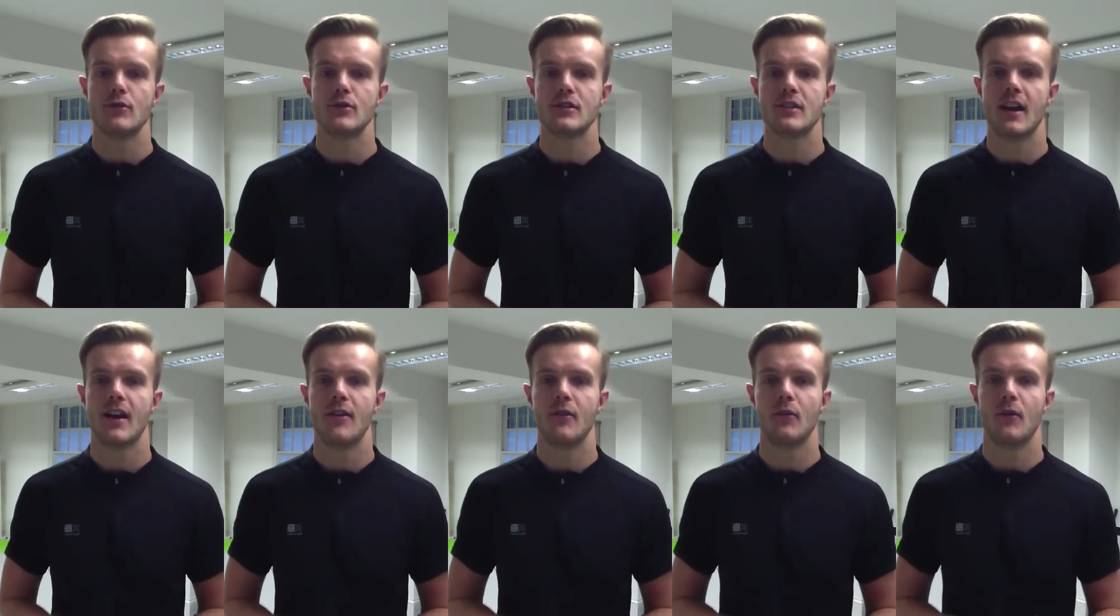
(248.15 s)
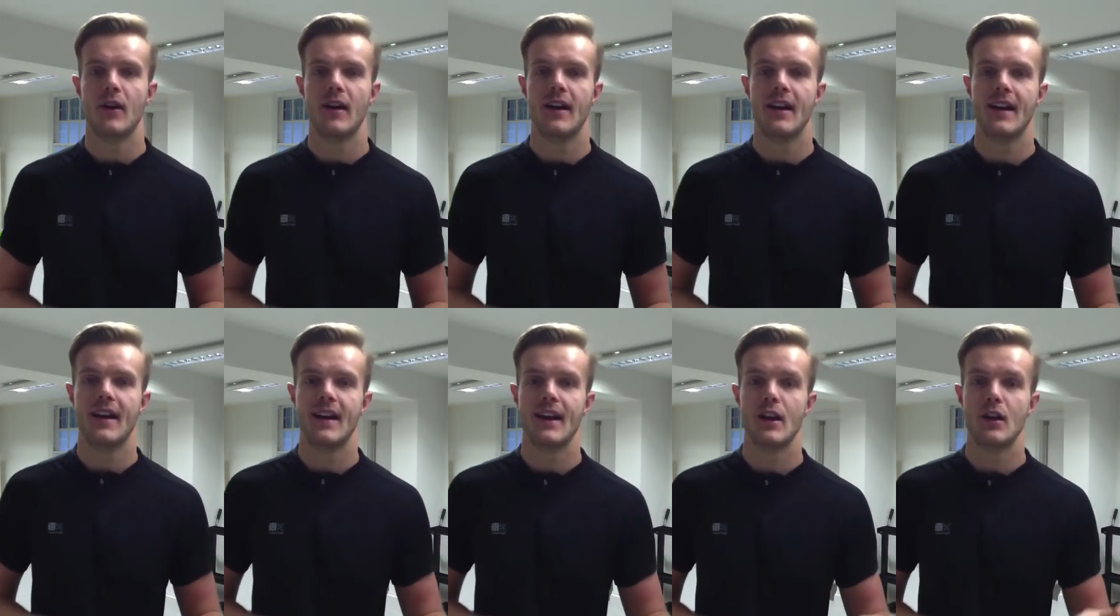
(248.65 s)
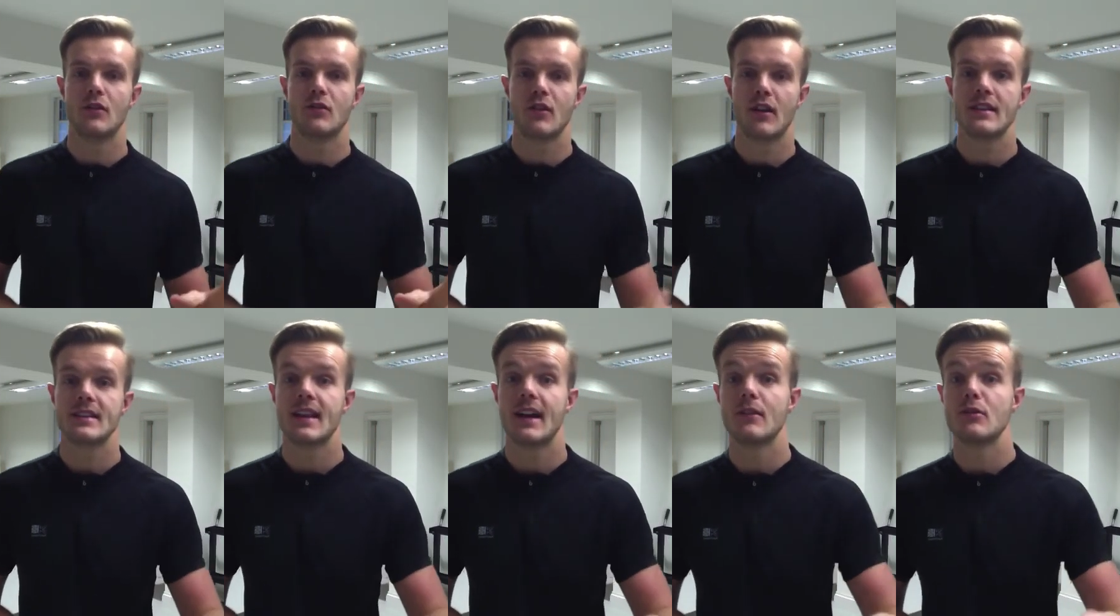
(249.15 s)
So
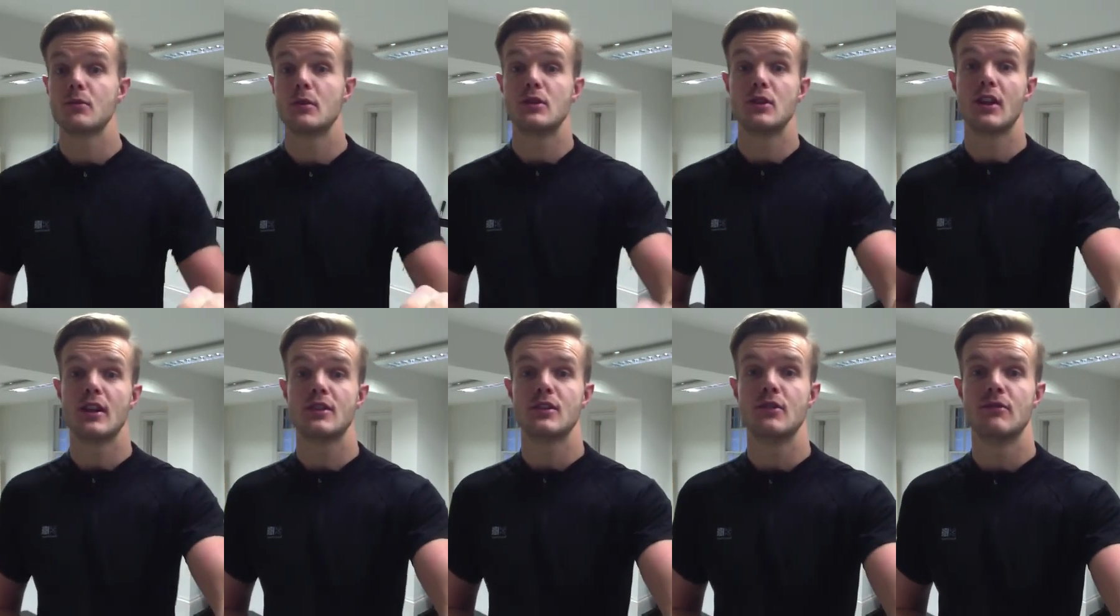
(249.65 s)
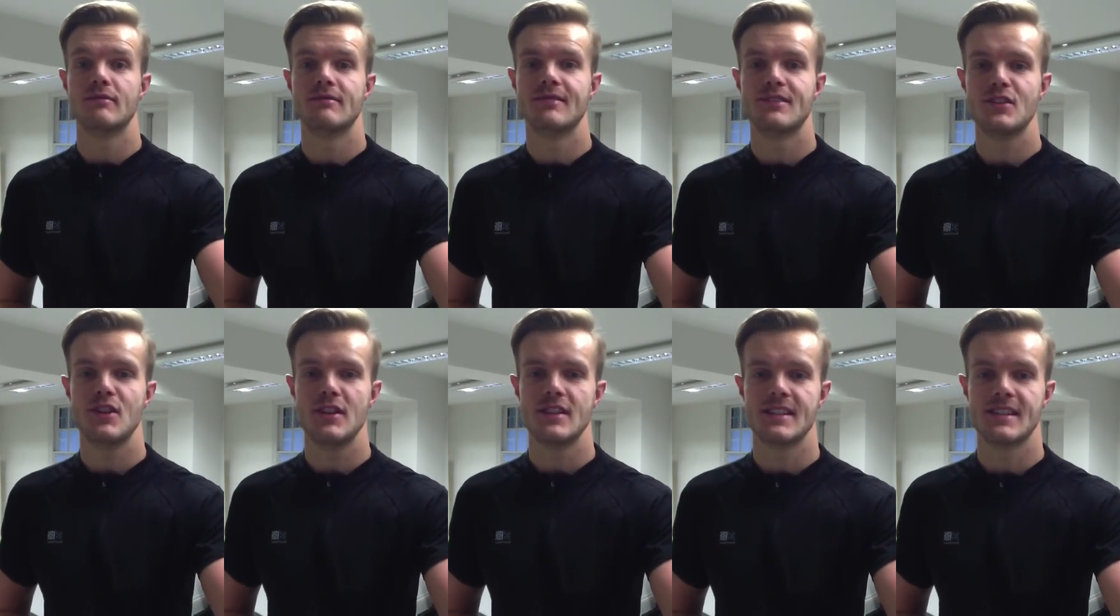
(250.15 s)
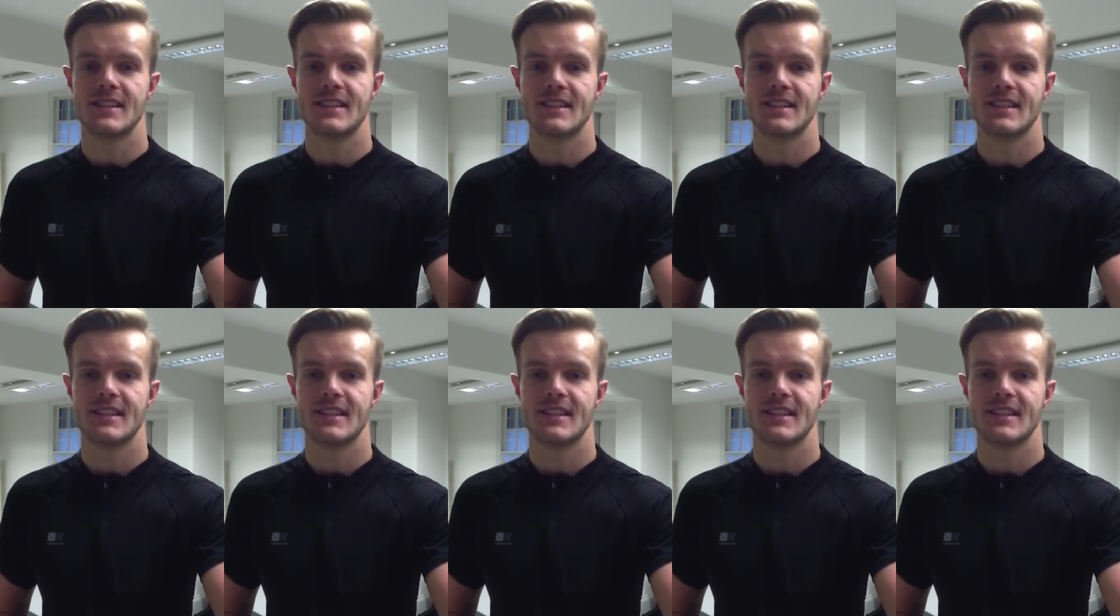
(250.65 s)
I'll speak to you guys soon. Cheers.